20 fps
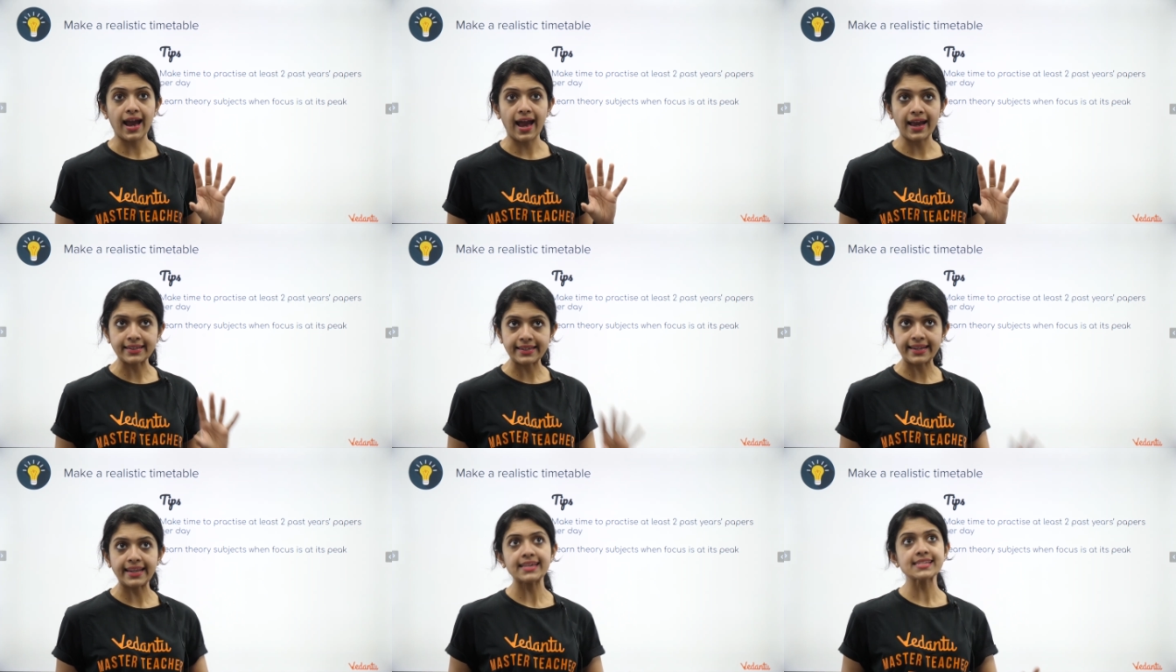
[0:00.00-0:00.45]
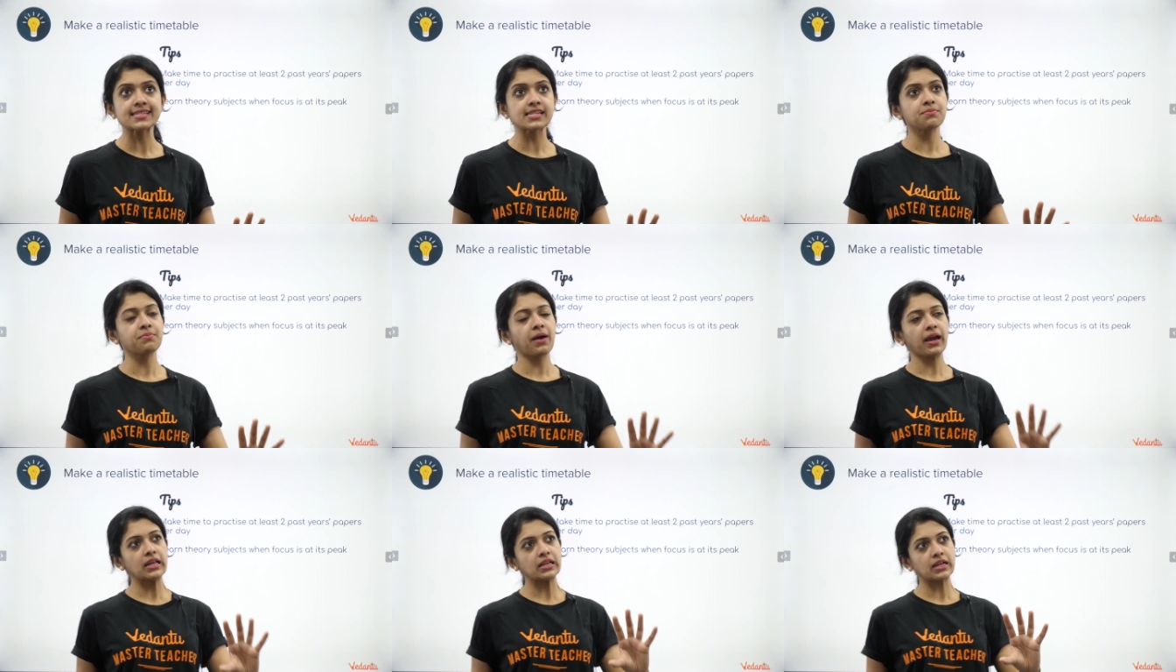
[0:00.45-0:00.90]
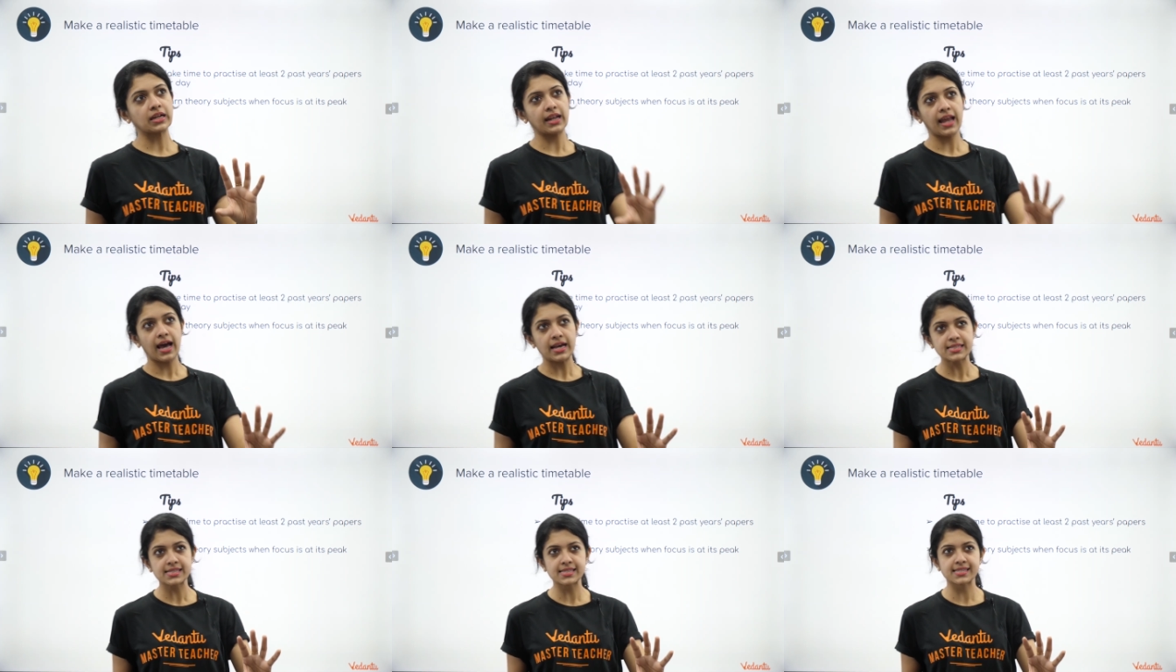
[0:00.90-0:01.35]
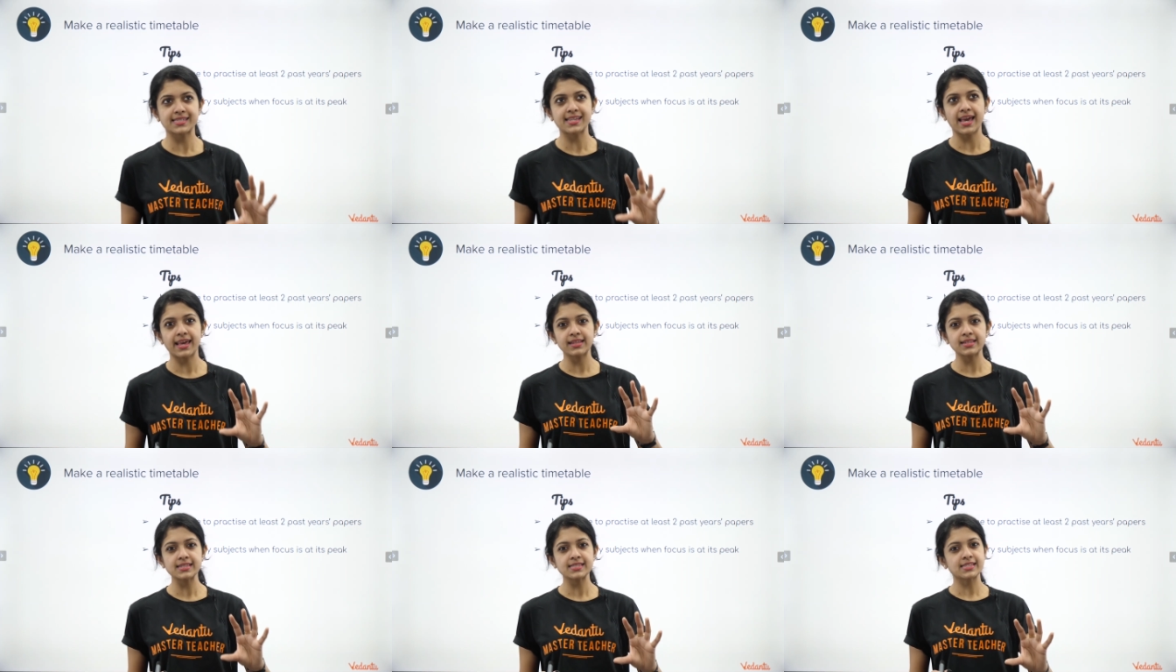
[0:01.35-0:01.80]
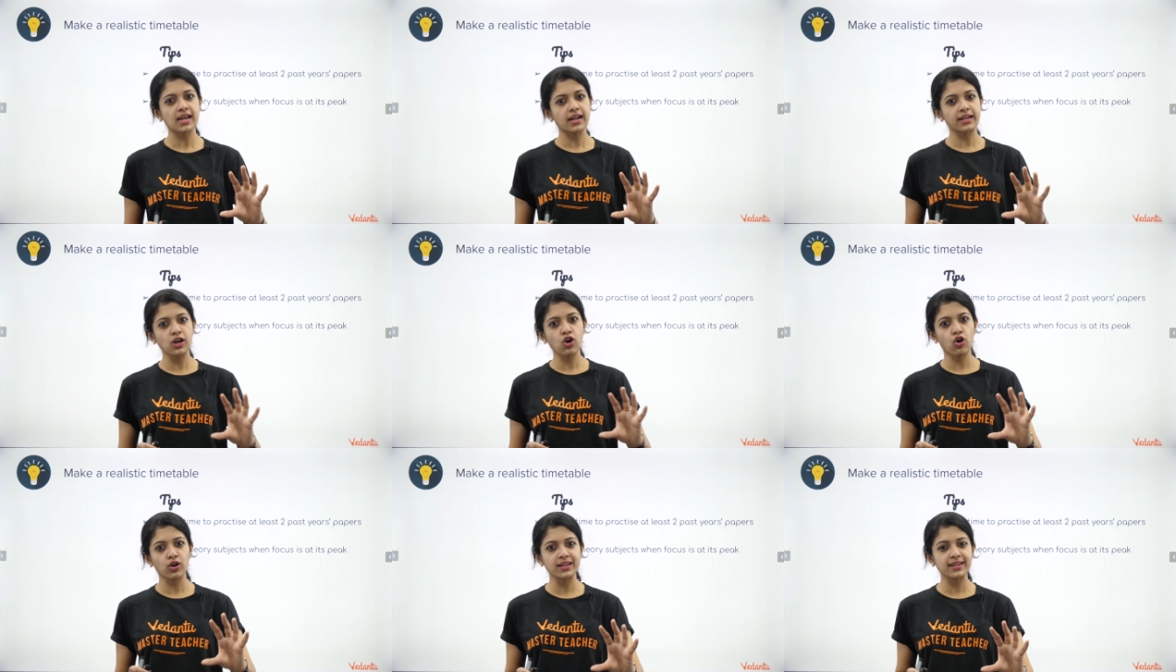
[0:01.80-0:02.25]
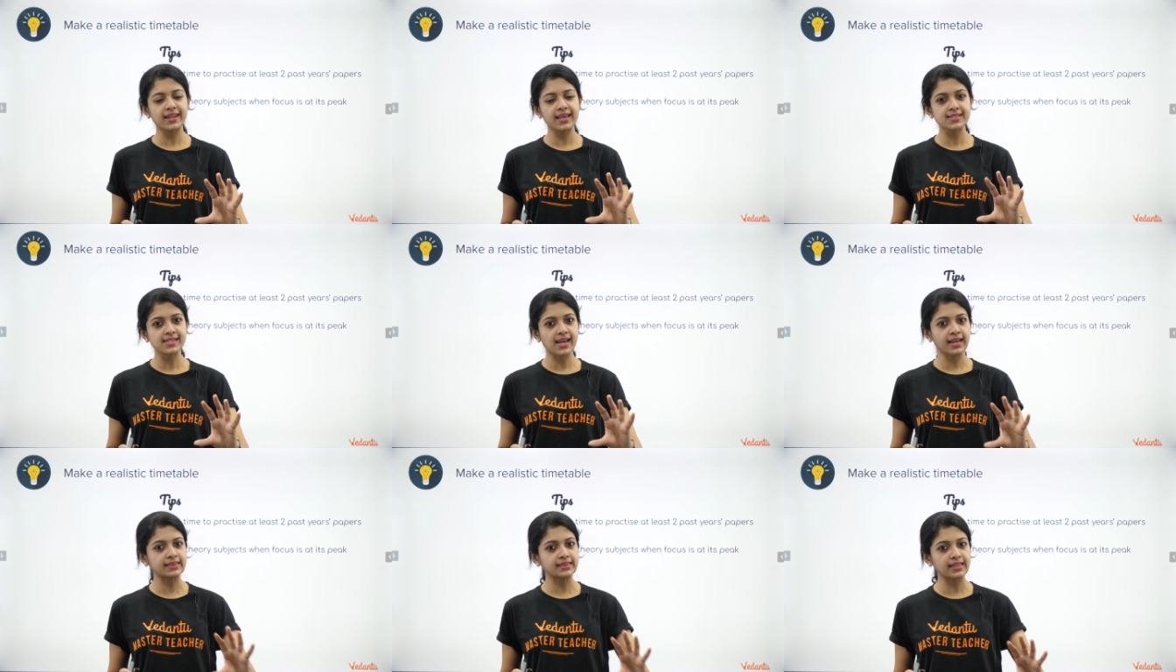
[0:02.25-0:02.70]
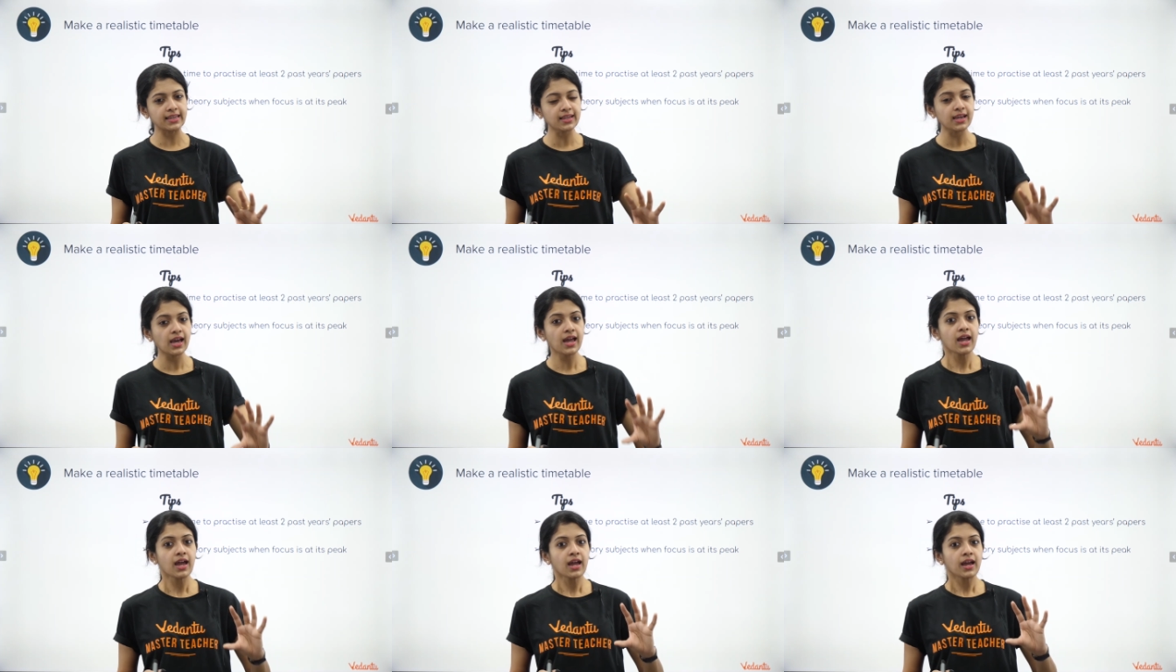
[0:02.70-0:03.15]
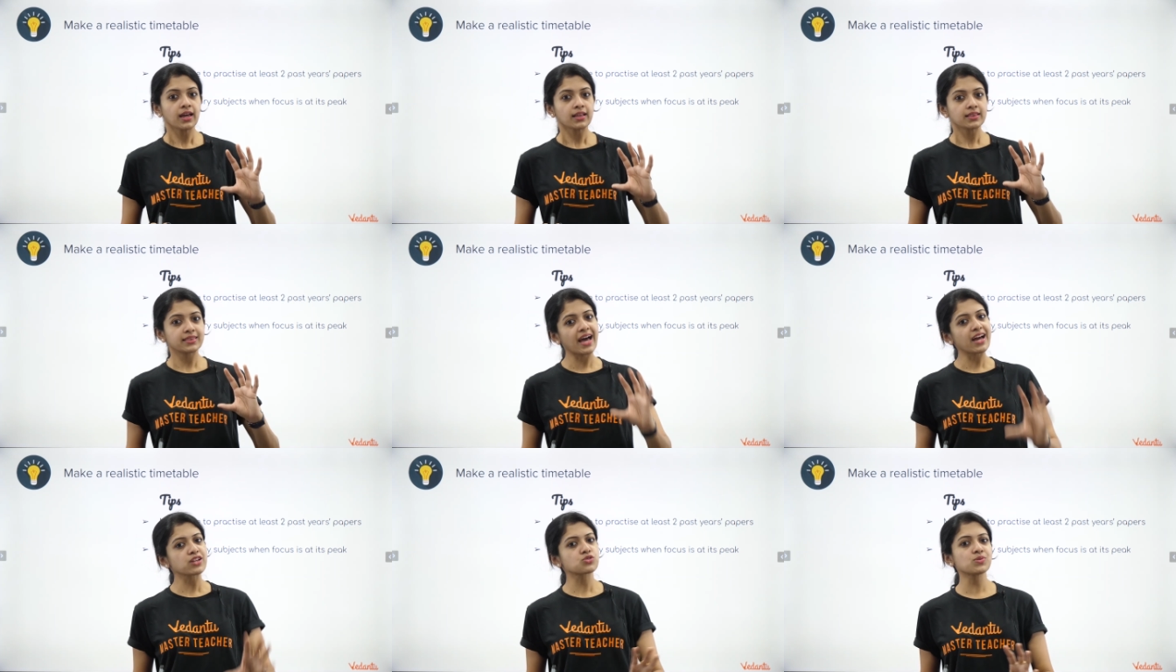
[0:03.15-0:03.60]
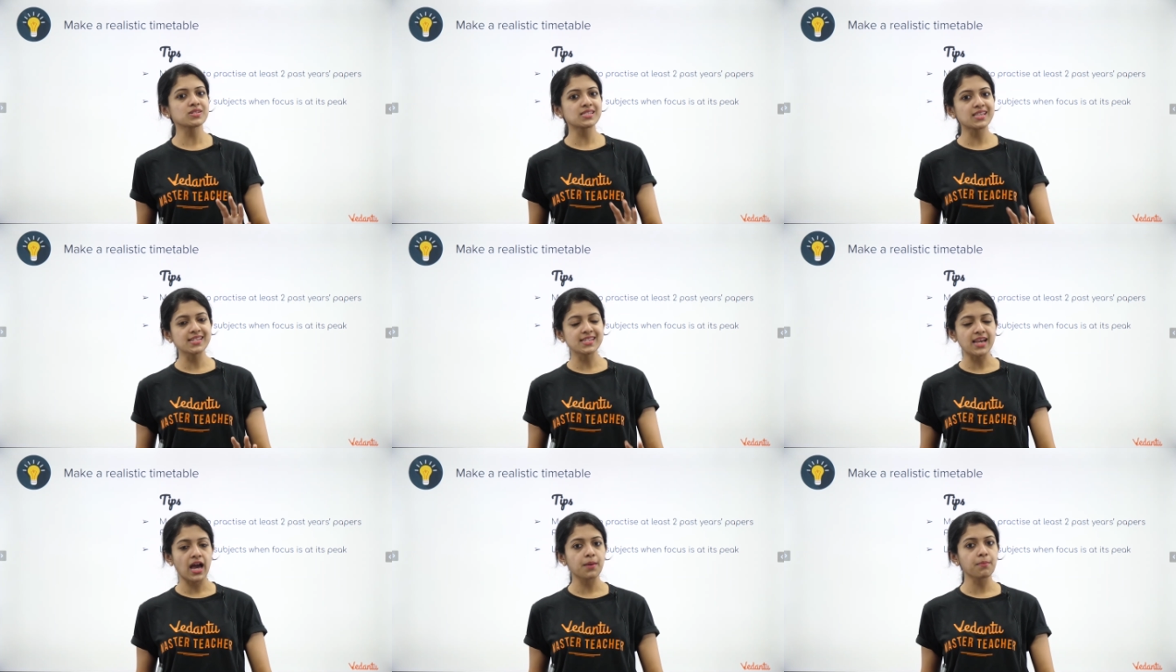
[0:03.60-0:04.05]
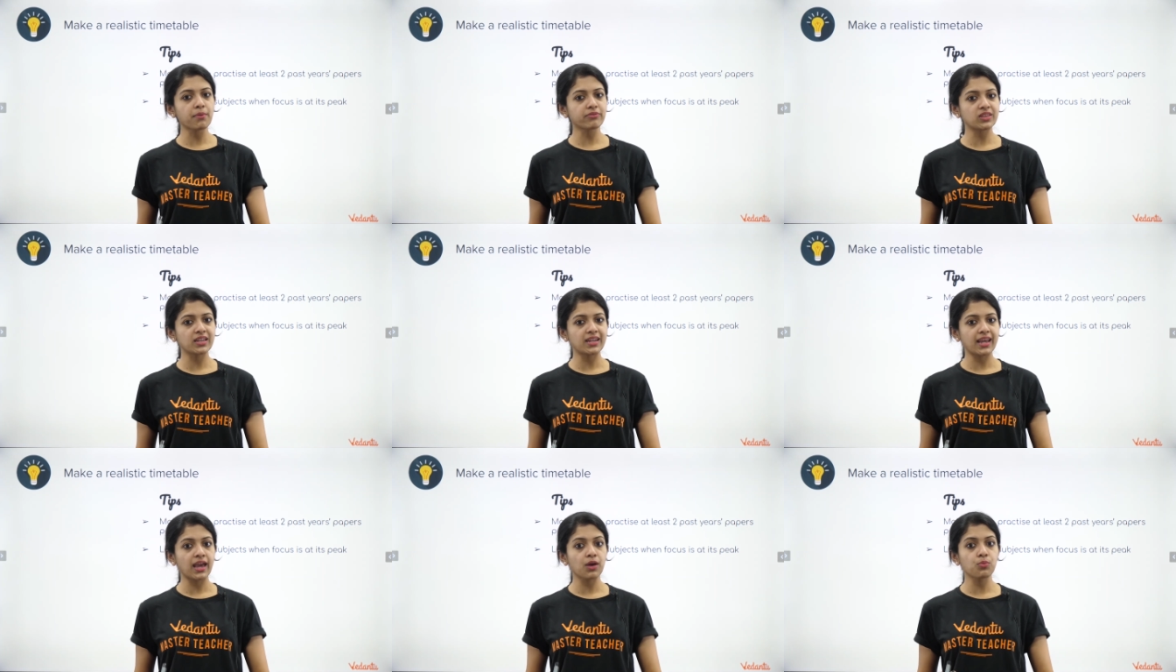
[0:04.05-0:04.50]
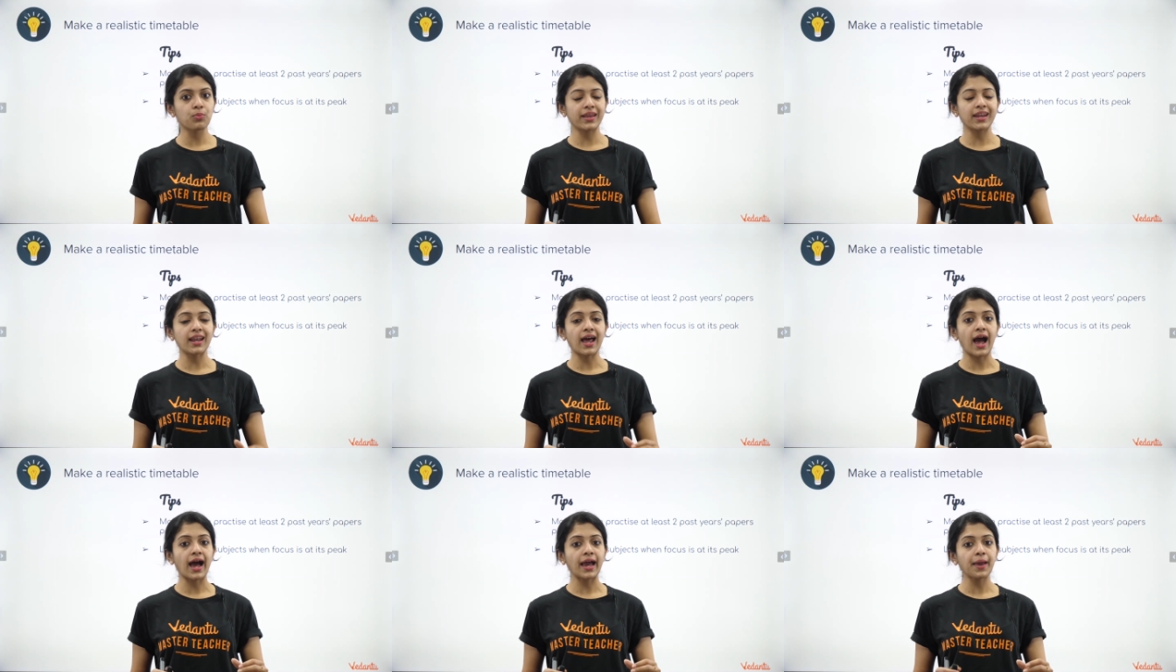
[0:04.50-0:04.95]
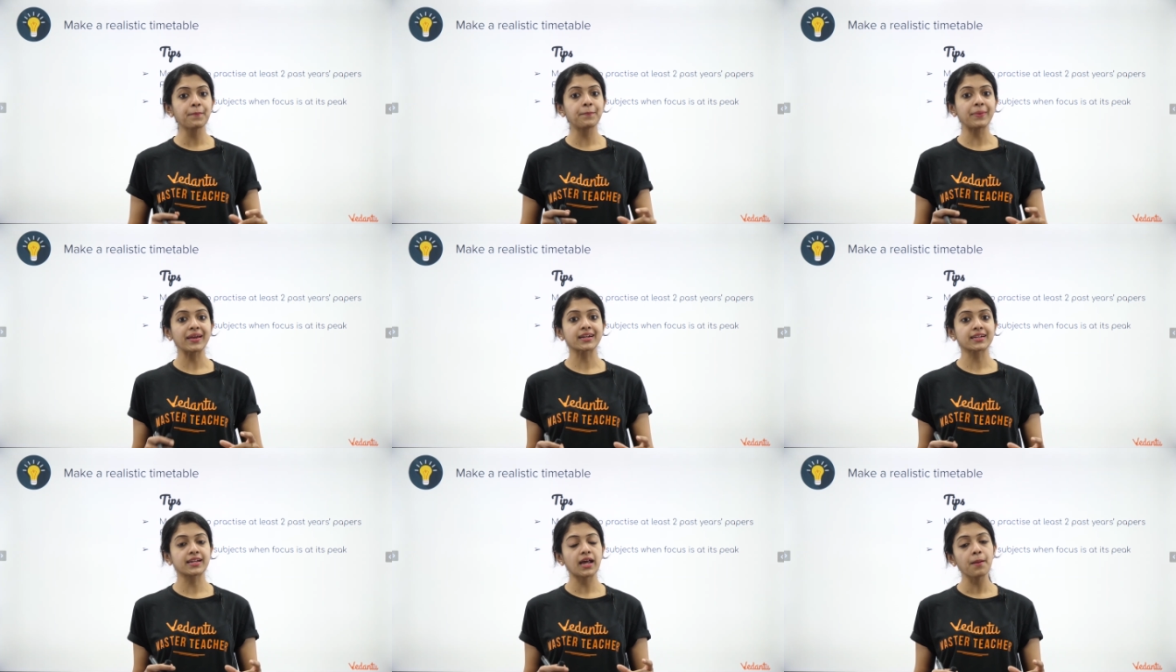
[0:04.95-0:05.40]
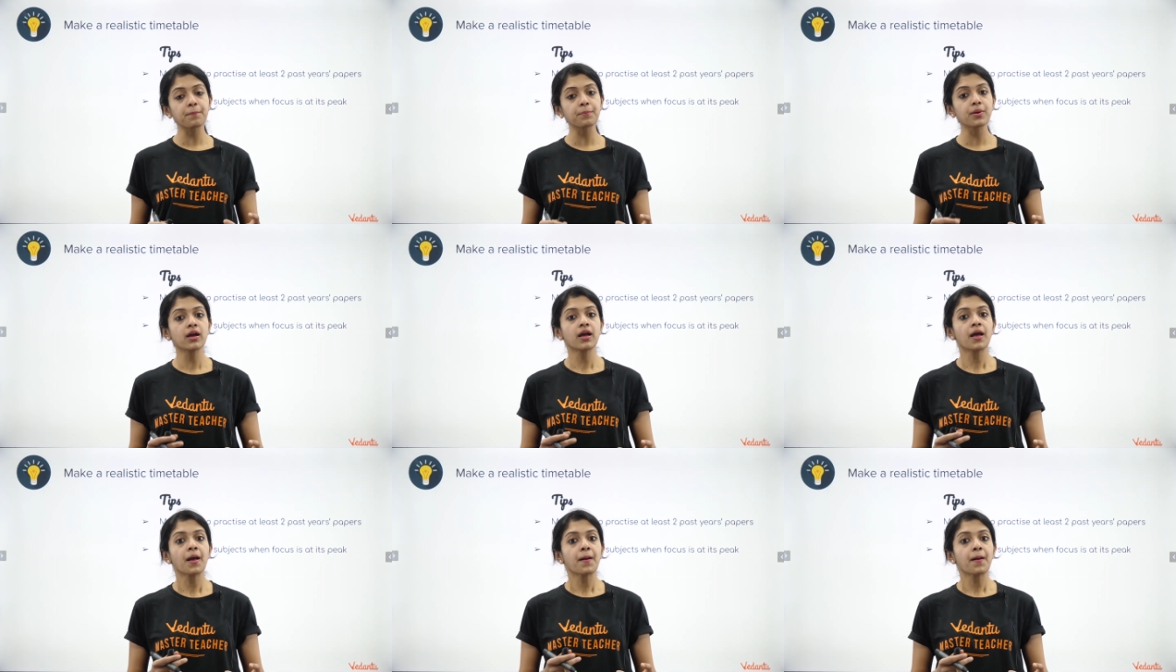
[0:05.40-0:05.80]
at least in my class 10 study holidays, I think that was the time of the day when I picked up